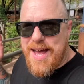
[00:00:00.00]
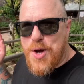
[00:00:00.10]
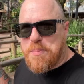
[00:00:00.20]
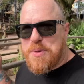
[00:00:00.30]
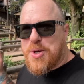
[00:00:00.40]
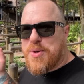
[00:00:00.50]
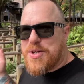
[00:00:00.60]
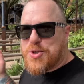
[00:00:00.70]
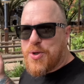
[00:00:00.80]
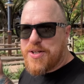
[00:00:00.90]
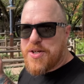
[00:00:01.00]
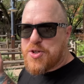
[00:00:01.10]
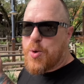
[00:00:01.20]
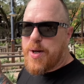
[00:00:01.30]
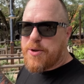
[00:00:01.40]
I hope you enjoyed this
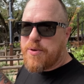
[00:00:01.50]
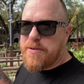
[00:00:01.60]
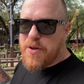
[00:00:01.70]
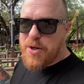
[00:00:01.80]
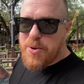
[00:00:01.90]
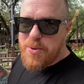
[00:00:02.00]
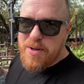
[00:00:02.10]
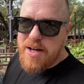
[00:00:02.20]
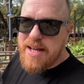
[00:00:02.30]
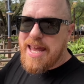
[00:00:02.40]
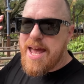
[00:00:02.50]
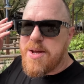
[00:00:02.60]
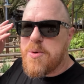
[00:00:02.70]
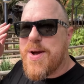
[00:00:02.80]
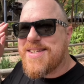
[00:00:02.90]
quick review.
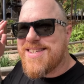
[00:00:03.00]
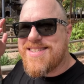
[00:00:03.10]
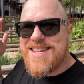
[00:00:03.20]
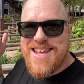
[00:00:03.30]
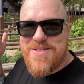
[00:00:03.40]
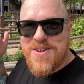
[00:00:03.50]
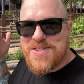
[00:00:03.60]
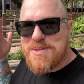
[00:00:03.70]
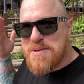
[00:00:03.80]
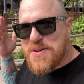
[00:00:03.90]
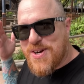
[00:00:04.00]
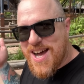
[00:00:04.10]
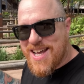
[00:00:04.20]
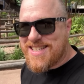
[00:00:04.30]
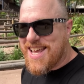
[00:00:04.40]
Can't wait to see what some of your
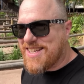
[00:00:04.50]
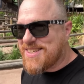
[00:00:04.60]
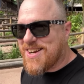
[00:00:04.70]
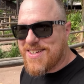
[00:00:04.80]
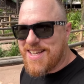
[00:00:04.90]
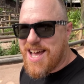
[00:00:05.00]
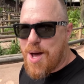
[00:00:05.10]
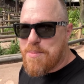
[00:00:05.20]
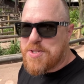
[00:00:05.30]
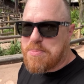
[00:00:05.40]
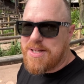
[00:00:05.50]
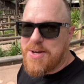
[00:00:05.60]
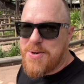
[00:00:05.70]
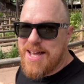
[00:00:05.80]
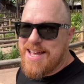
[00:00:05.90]
hot takes are in the comments
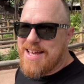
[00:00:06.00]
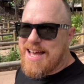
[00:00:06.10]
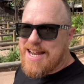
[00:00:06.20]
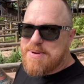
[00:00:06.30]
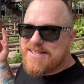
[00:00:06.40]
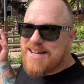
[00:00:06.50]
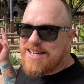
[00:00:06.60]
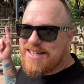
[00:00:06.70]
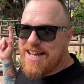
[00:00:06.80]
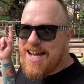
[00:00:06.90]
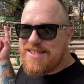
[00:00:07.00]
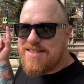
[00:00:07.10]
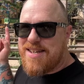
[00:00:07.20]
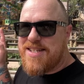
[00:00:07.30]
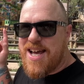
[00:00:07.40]
below. And I'm excited that I got to
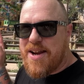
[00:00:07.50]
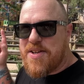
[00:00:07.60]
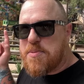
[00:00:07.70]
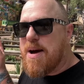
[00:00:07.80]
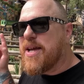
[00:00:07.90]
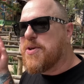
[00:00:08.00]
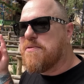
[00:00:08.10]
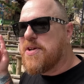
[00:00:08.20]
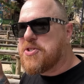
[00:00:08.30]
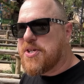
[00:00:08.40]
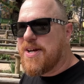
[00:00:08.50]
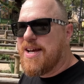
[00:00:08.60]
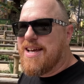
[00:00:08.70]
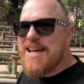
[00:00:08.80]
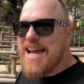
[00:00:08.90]
see Tiana's Bayou Adventure.
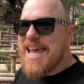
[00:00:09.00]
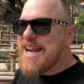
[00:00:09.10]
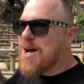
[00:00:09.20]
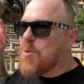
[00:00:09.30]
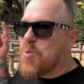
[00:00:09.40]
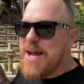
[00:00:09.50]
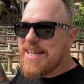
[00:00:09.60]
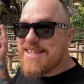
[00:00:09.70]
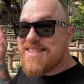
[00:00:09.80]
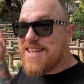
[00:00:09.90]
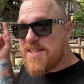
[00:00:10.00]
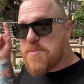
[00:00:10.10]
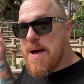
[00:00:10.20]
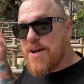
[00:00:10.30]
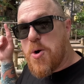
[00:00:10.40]
I cannot wait to see this
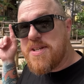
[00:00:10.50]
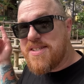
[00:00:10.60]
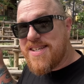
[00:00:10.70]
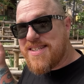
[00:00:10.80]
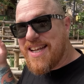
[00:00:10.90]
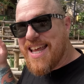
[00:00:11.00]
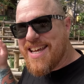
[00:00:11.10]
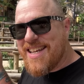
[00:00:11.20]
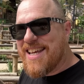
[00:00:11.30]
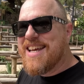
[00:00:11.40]
back home in Disneyland.